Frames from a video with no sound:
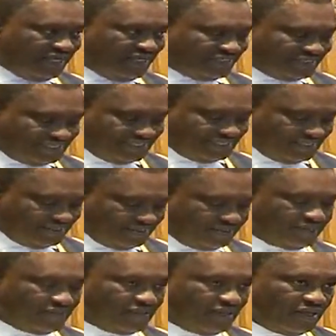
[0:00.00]
East,
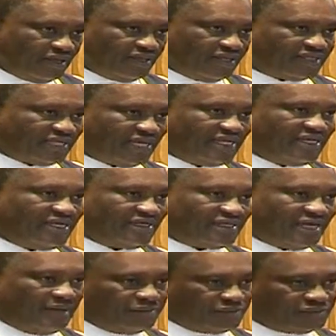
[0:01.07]
the
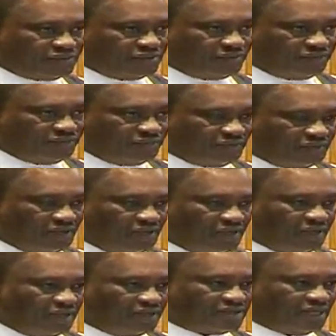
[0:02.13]
Sergeant-at-Arms
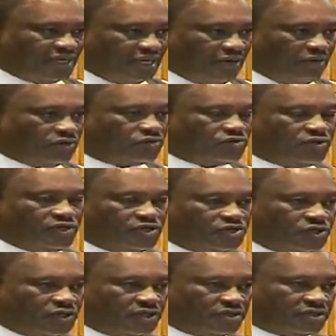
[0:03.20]

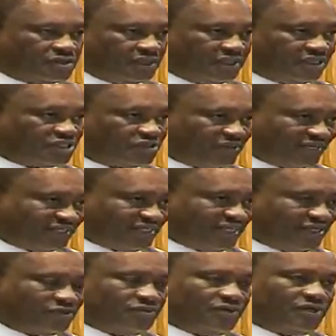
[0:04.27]
is
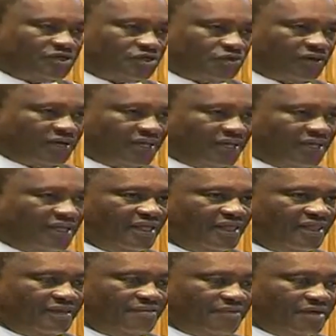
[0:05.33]
instructed to ensure
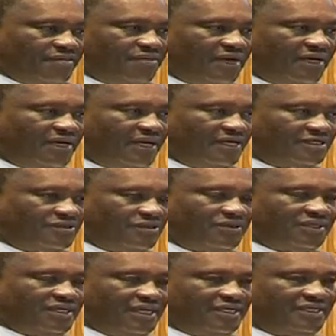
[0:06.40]
the member does
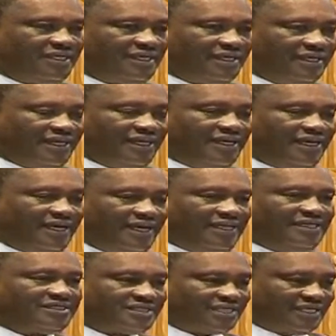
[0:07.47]
not gain
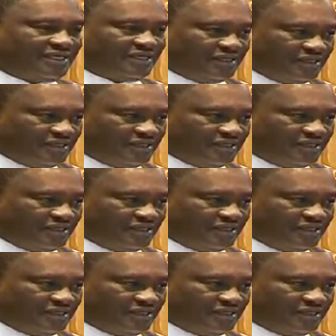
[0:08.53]
entry